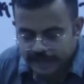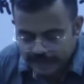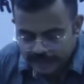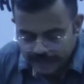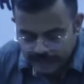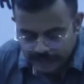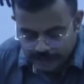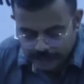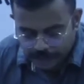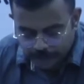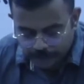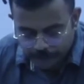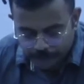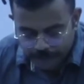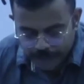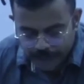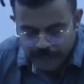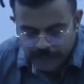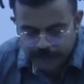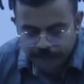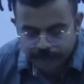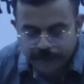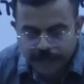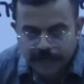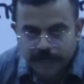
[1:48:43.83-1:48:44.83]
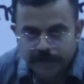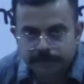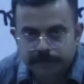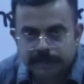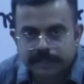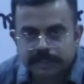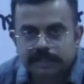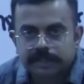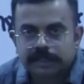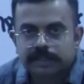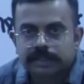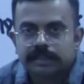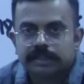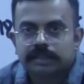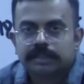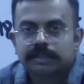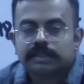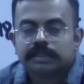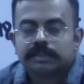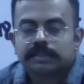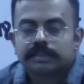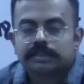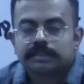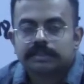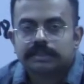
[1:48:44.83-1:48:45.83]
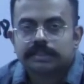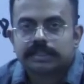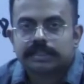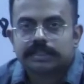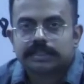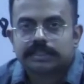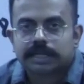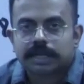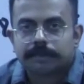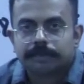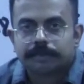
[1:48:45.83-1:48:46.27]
any complaint made by these